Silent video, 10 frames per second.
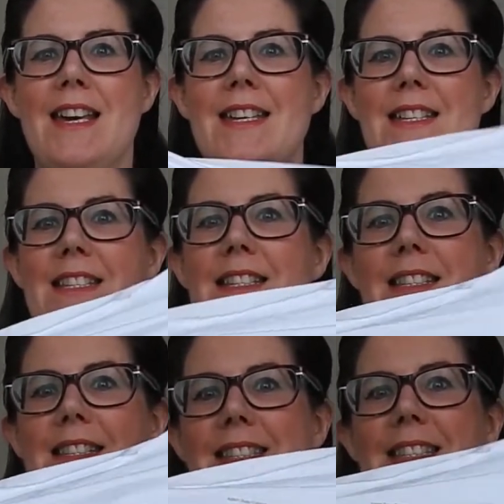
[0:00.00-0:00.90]
It
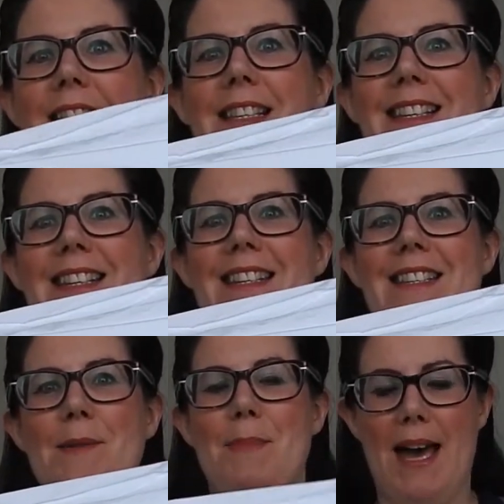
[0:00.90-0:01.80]
is still in
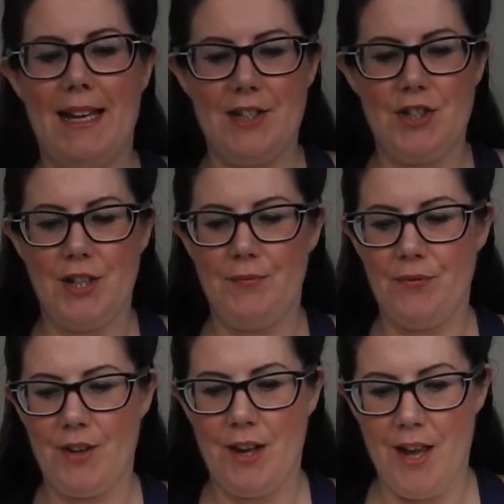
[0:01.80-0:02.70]
its packaging,
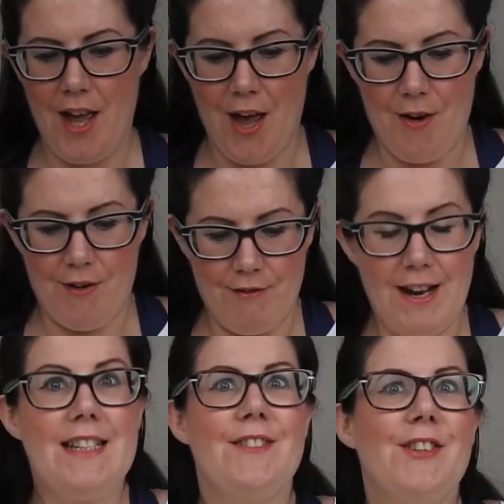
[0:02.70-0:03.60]

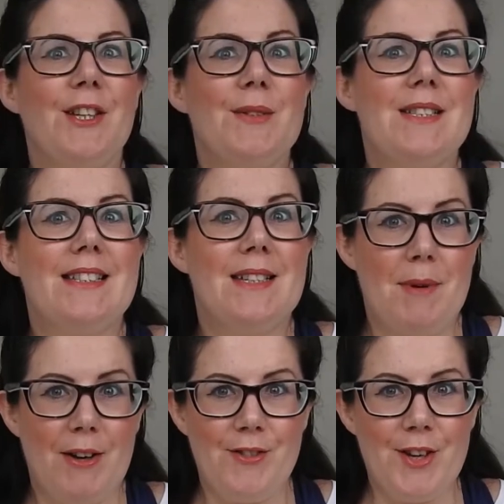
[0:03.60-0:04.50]
ready for you to see
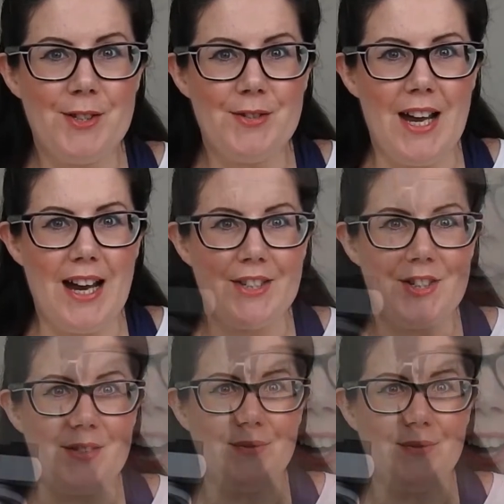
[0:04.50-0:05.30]
my first reaction.